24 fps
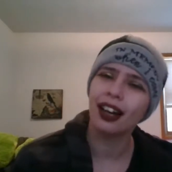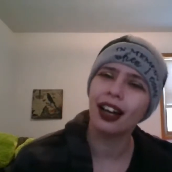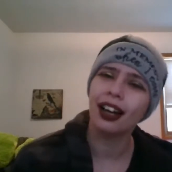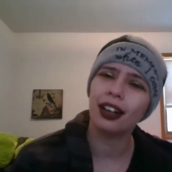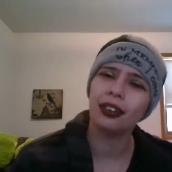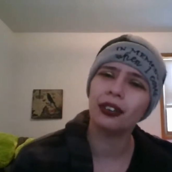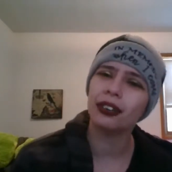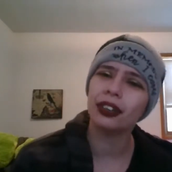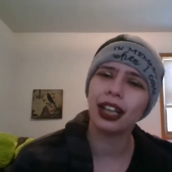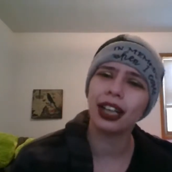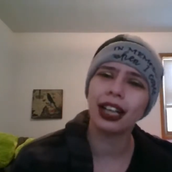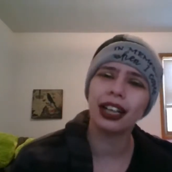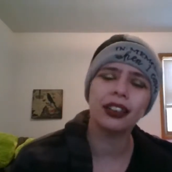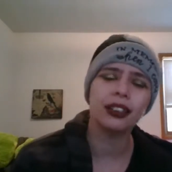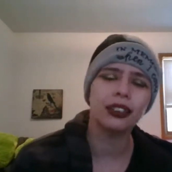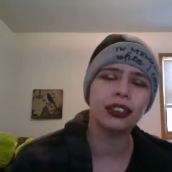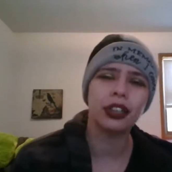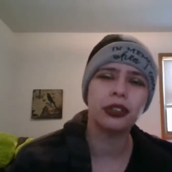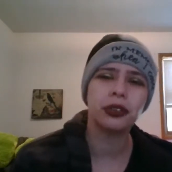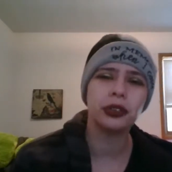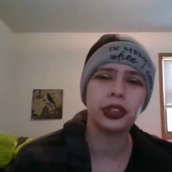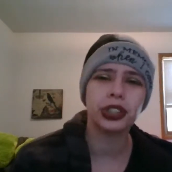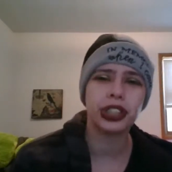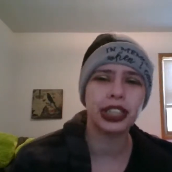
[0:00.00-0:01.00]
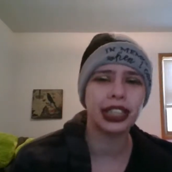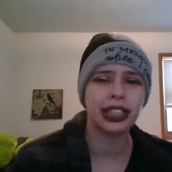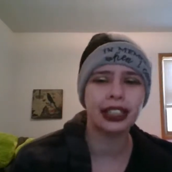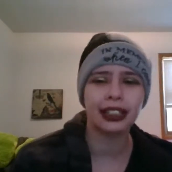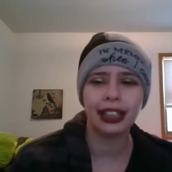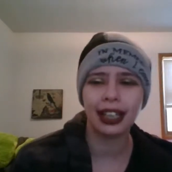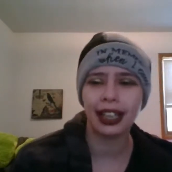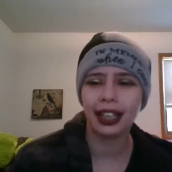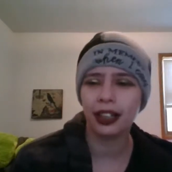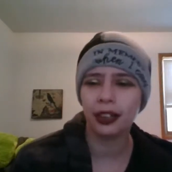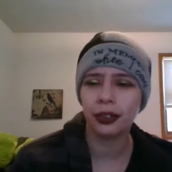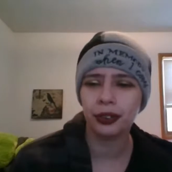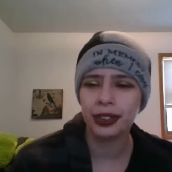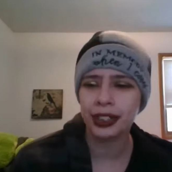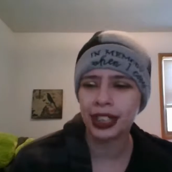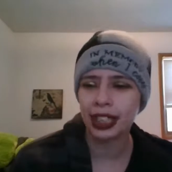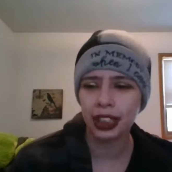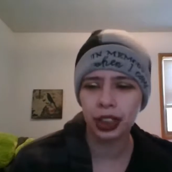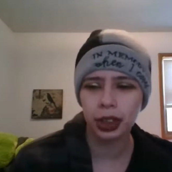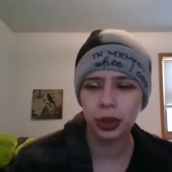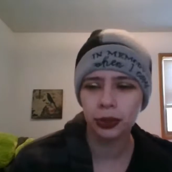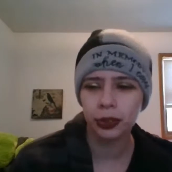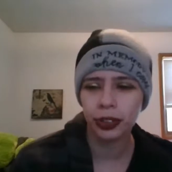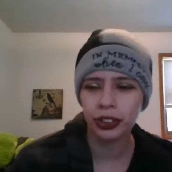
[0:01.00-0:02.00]
I don't understand
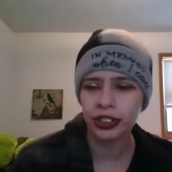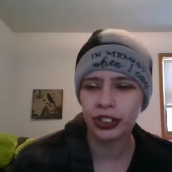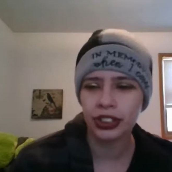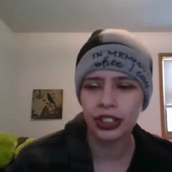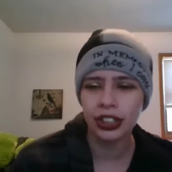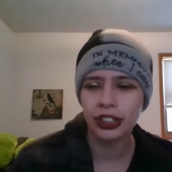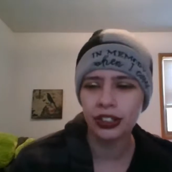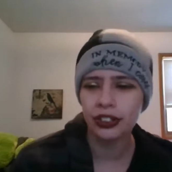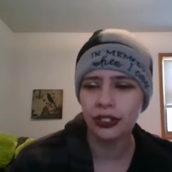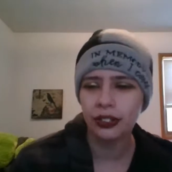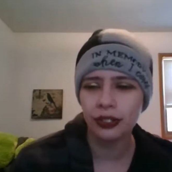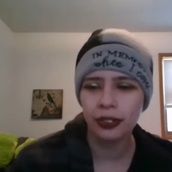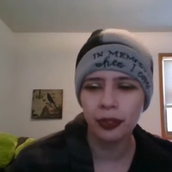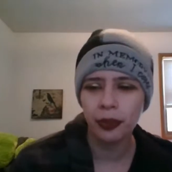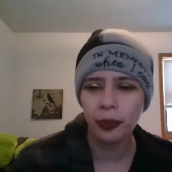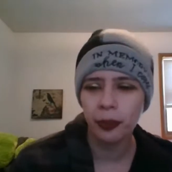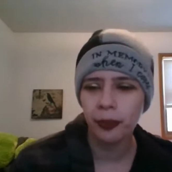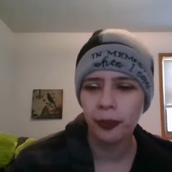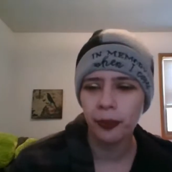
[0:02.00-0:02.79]
allosexuals, dude.